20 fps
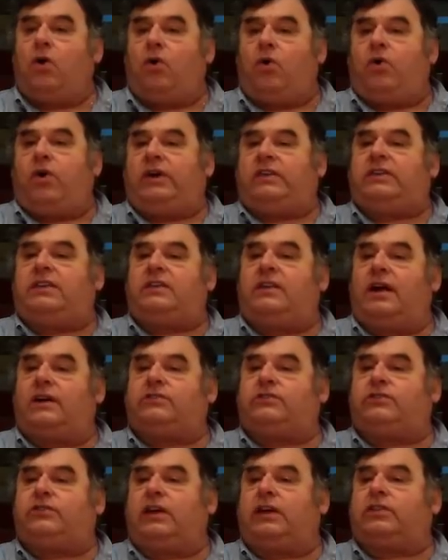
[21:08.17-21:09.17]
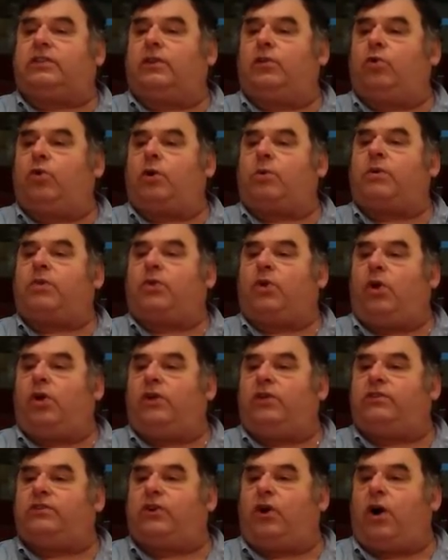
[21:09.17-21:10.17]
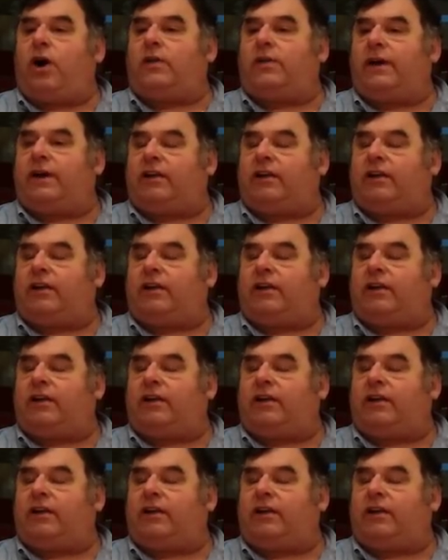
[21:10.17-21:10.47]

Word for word: or he did not seek the Lord with all his heart